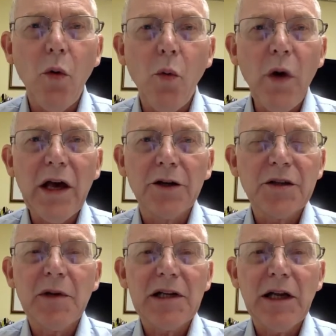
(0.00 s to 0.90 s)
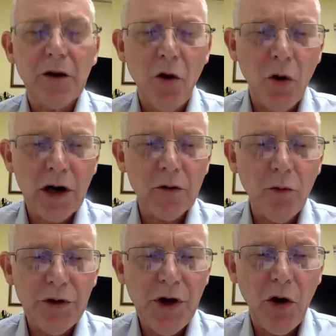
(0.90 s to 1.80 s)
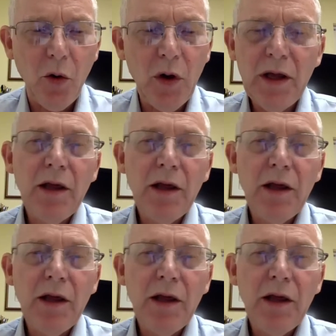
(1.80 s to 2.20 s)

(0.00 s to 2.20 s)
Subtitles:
we ultimately in court will know